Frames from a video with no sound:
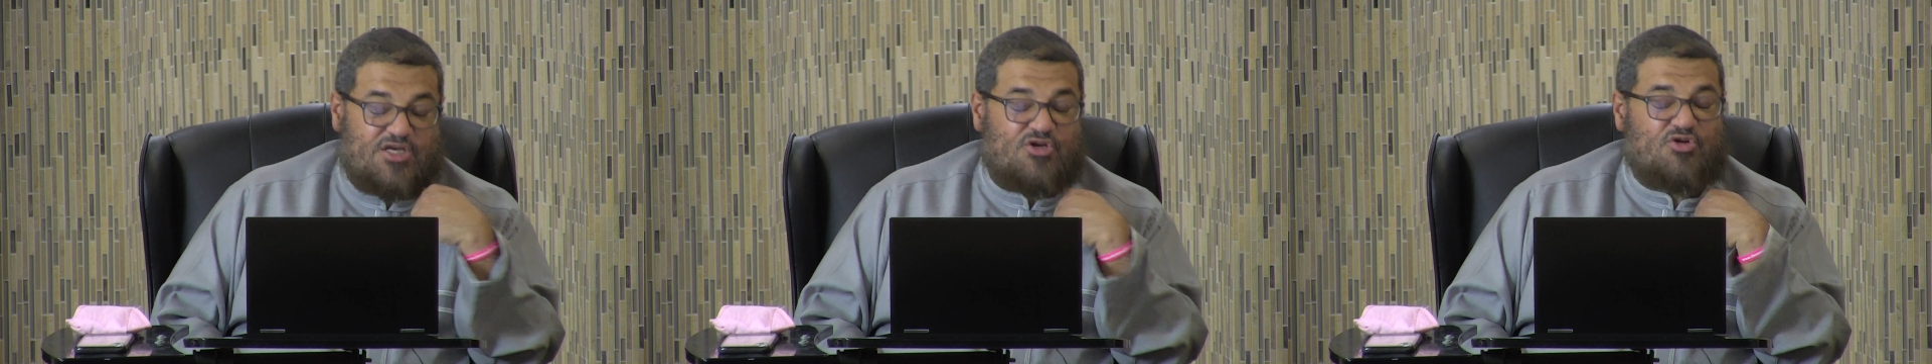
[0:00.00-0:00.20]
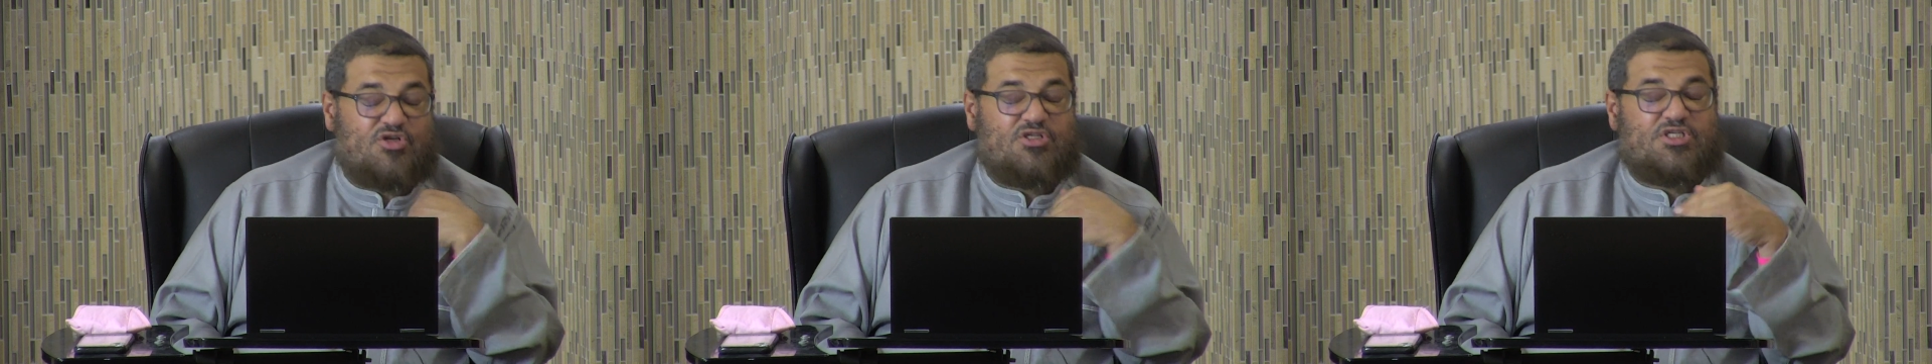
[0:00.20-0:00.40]

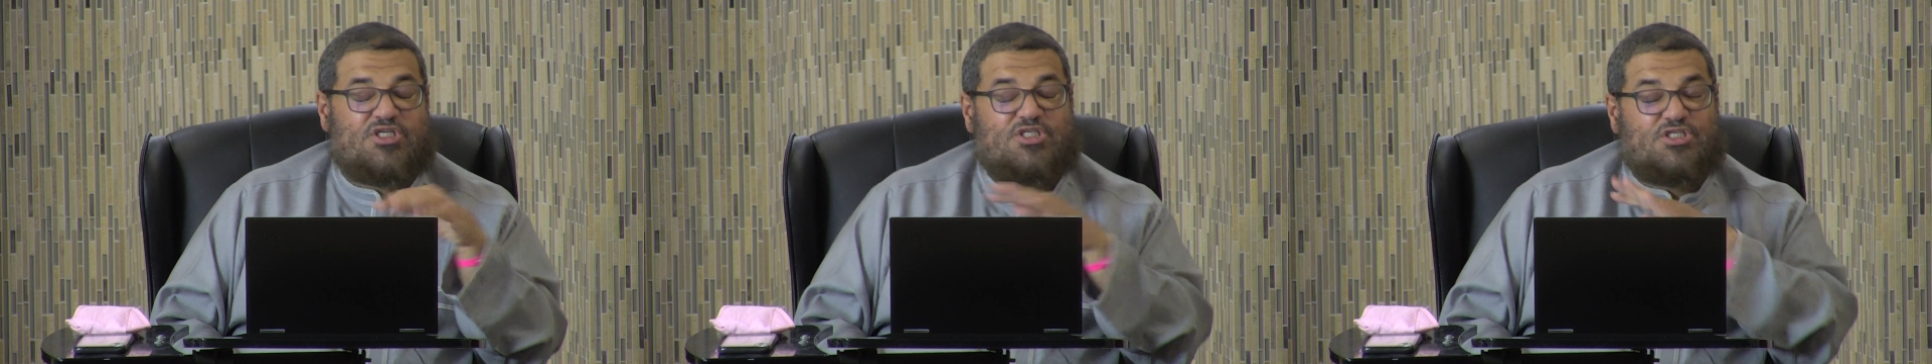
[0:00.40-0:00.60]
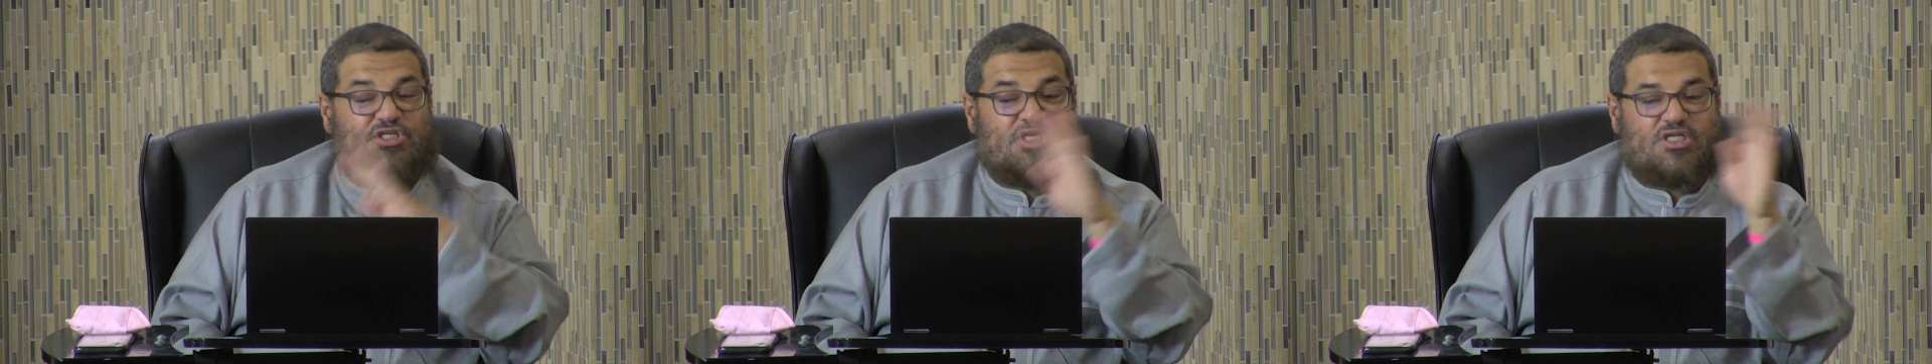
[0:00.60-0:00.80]
your
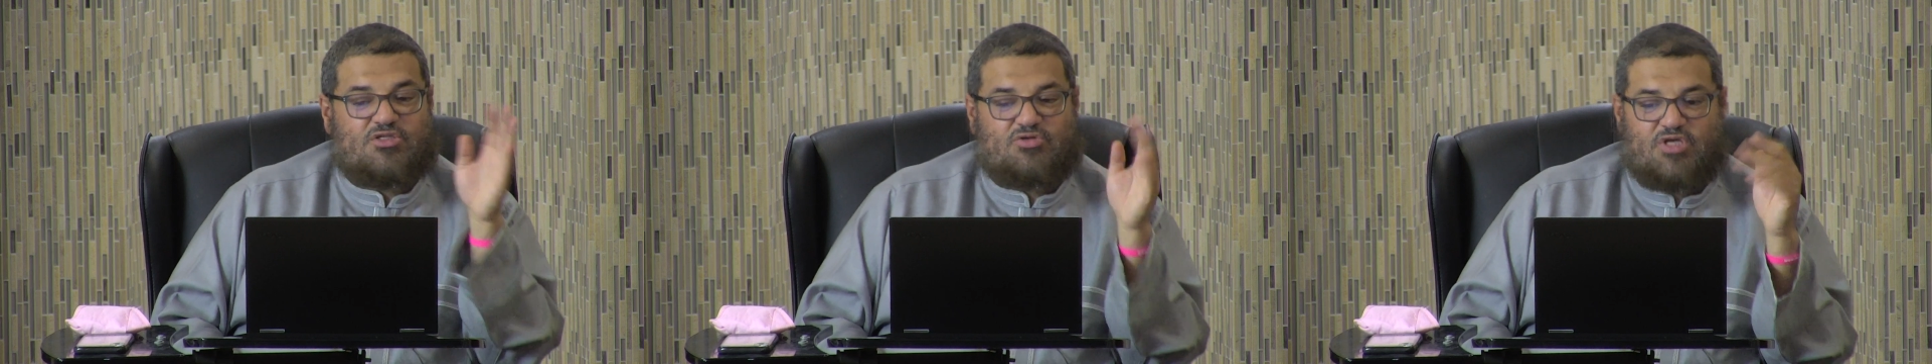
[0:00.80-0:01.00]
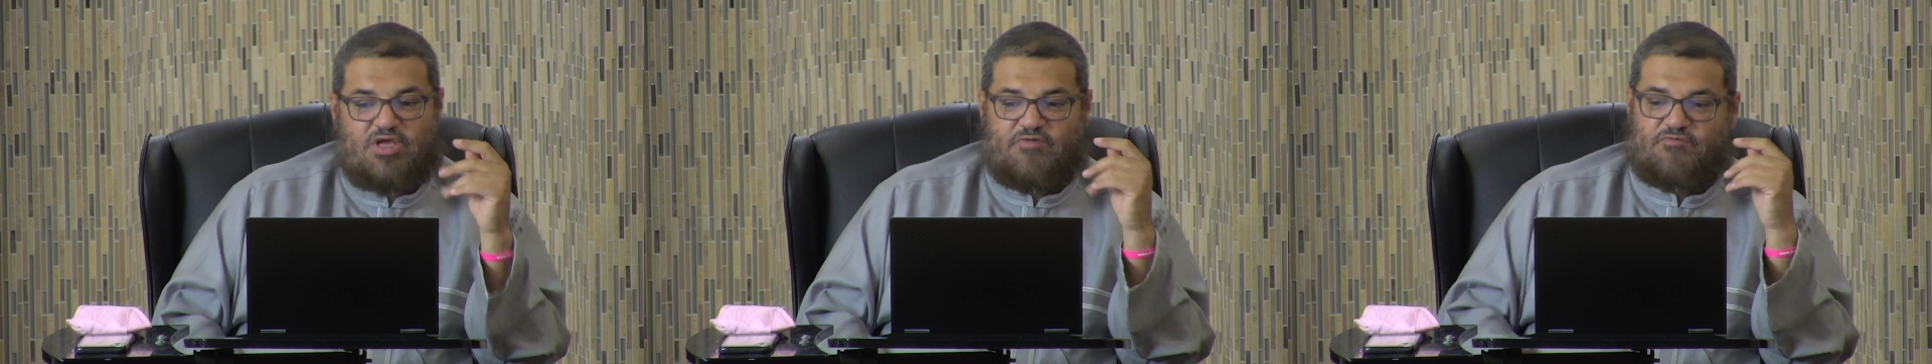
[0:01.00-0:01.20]
intention not
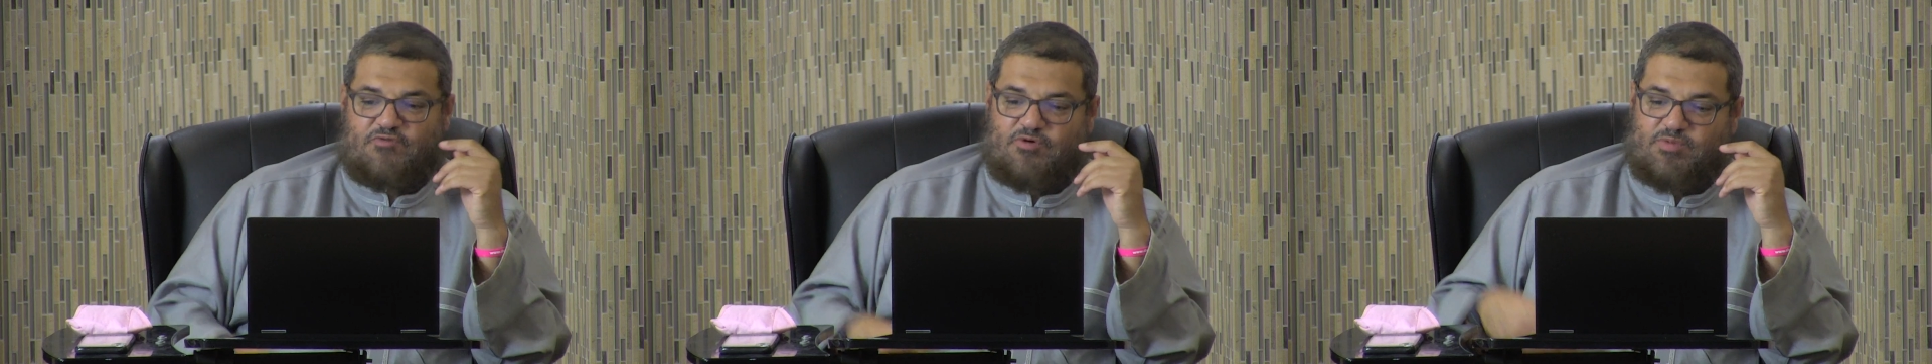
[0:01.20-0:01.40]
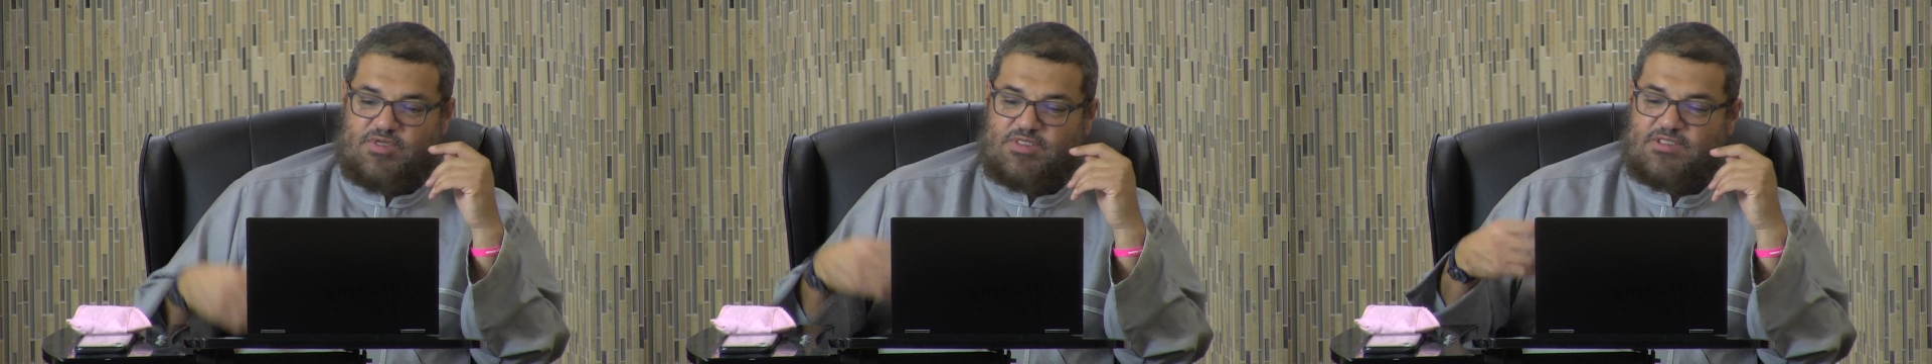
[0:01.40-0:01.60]
to give
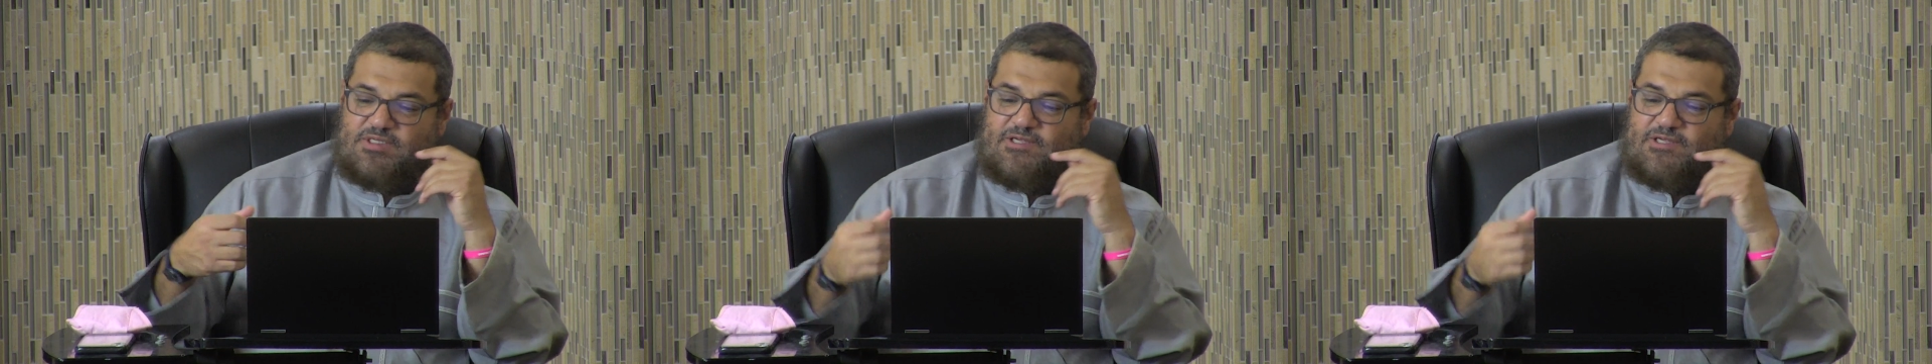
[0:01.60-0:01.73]
from it.